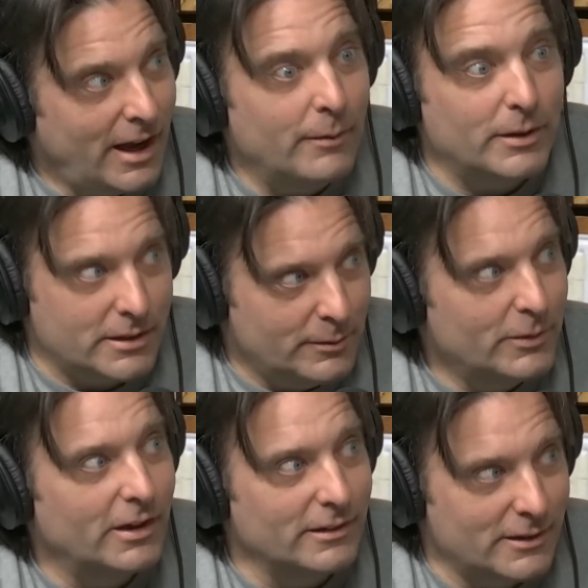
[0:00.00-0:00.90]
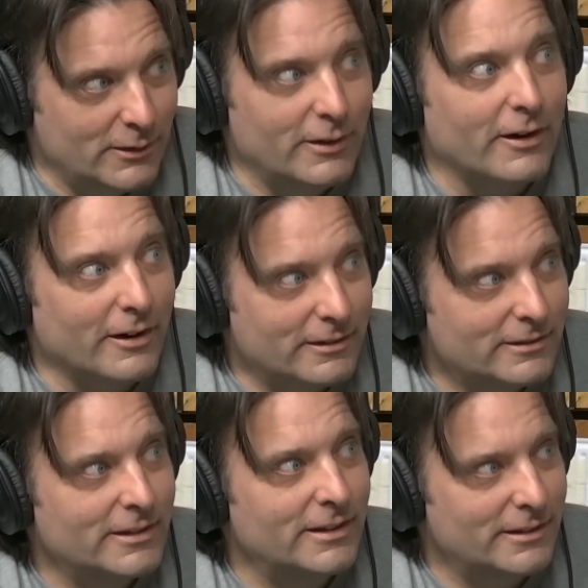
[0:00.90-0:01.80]
I'm going to come around the corner
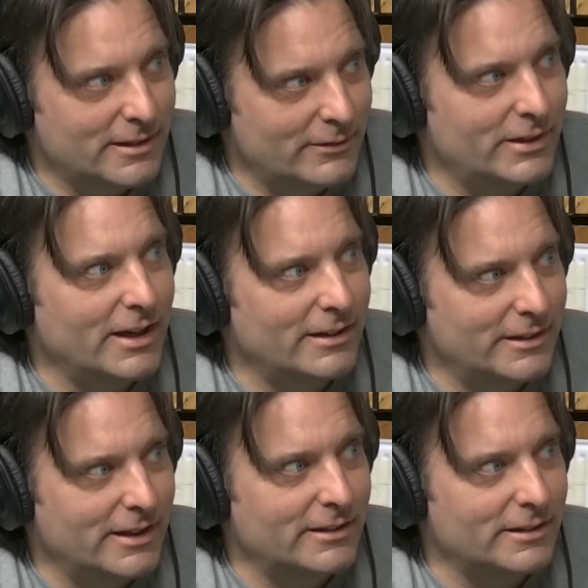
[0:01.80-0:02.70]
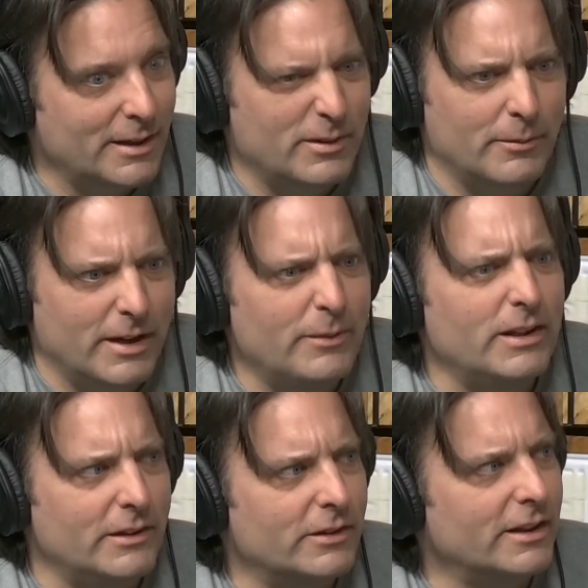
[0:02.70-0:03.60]
and he's going to be on the ice, and I'm going to
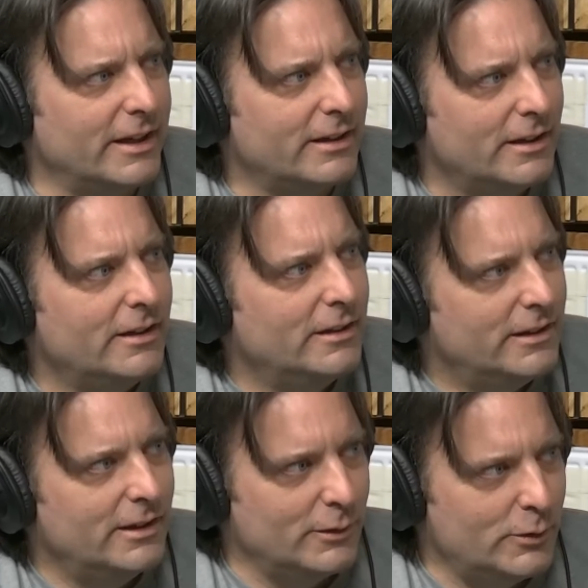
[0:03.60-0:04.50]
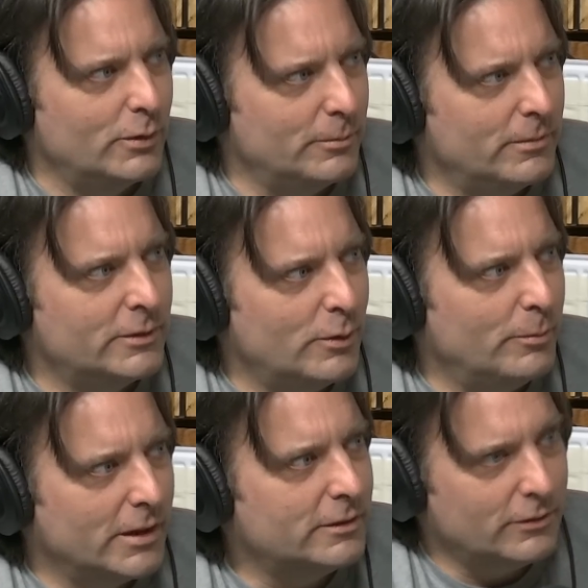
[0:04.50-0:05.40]
maybe even like, you know, do a
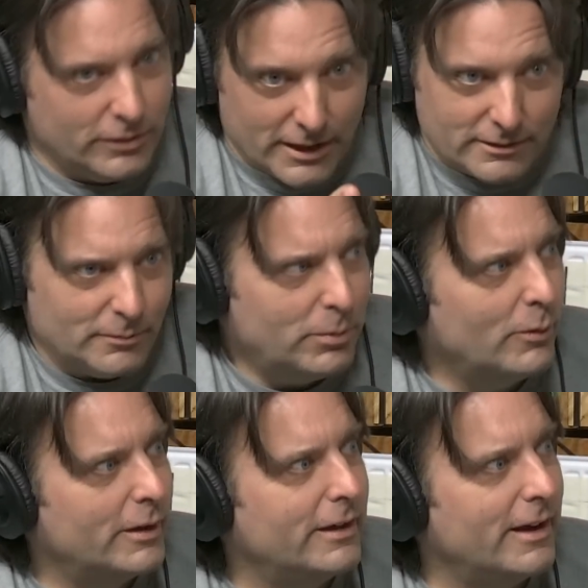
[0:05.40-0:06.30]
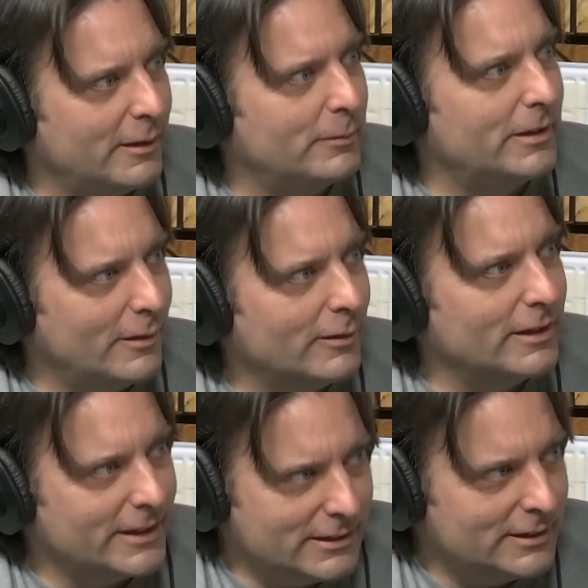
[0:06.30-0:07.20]
muscle flex and point at him, you know,
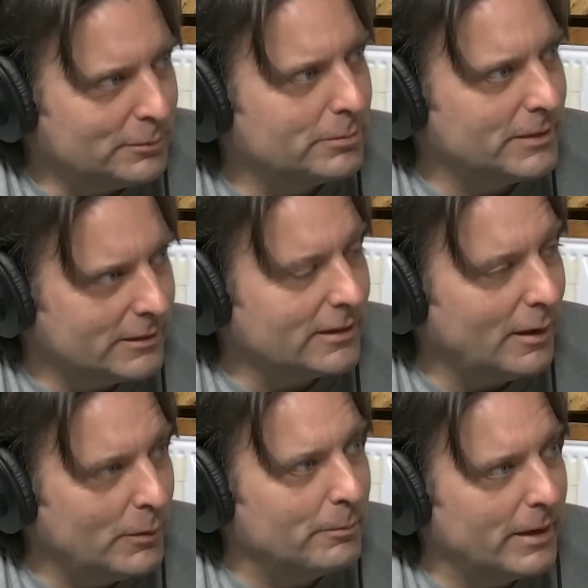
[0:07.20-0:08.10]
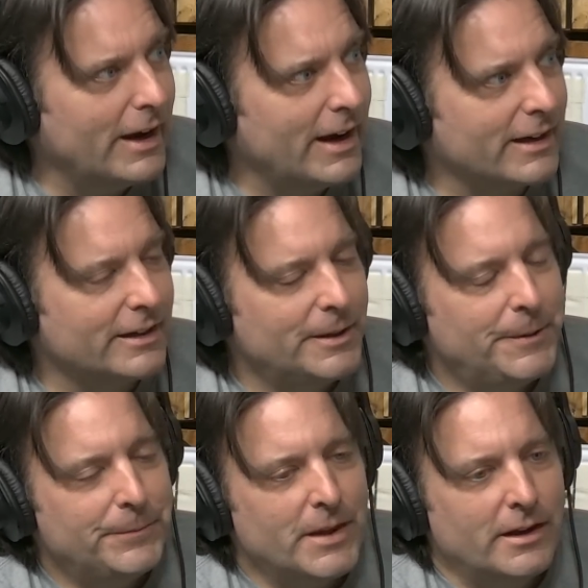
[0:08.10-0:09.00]
like he's coming back,
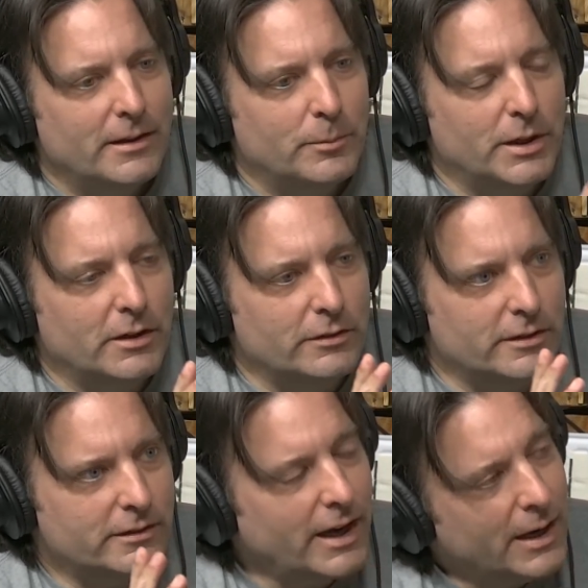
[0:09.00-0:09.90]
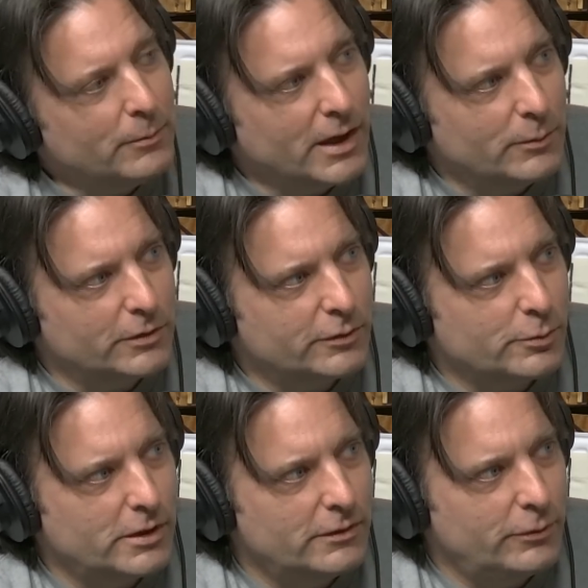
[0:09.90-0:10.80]
because the timeline was
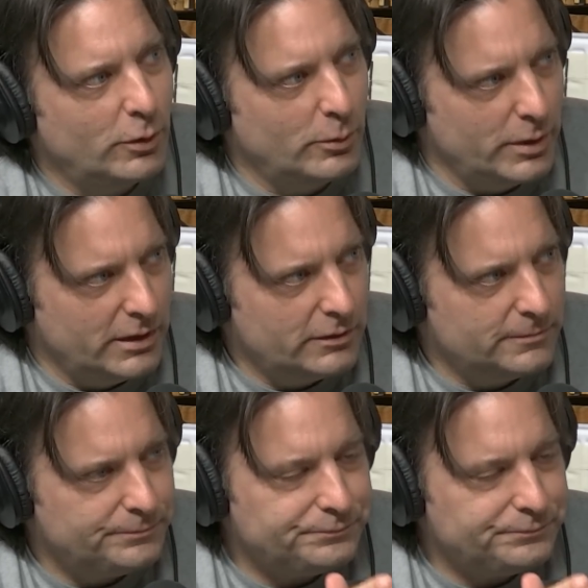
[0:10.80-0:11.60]
3 to 4 weeks.